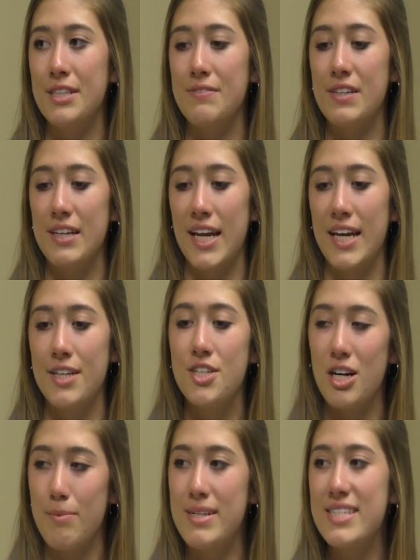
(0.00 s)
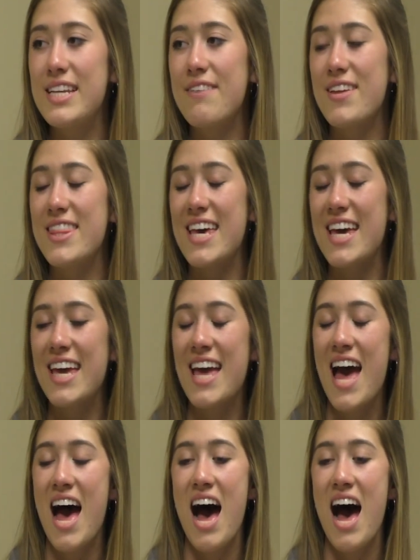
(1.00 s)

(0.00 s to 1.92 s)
different like tournaments and everything.